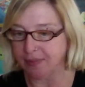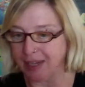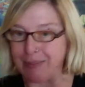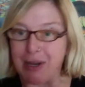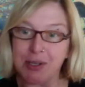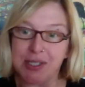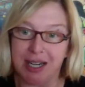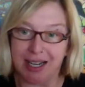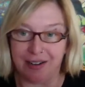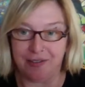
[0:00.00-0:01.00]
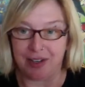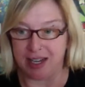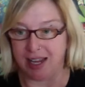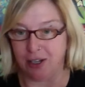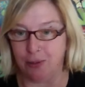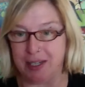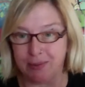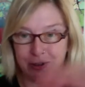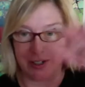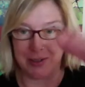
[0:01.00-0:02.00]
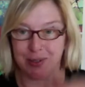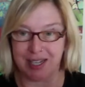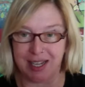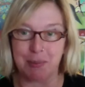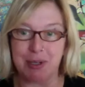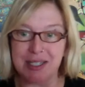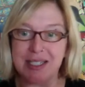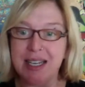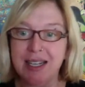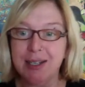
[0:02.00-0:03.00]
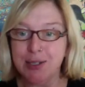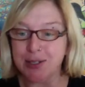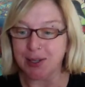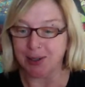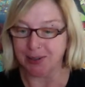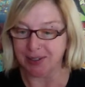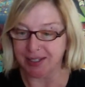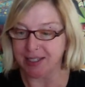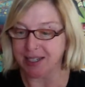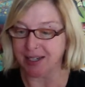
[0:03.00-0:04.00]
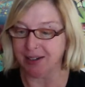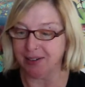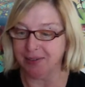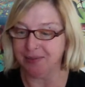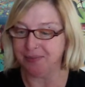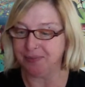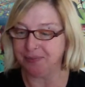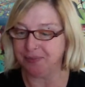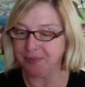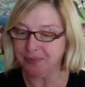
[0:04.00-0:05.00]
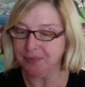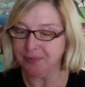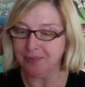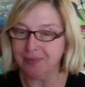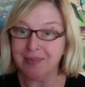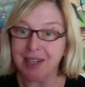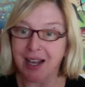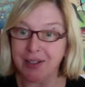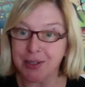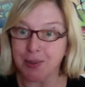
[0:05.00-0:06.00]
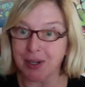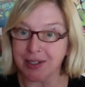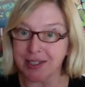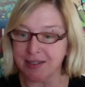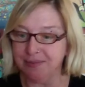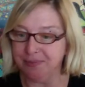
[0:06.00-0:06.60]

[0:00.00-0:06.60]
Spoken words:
I'm also sitting at a funny angle because I'm trying to do the cameras. So let's see here how this works.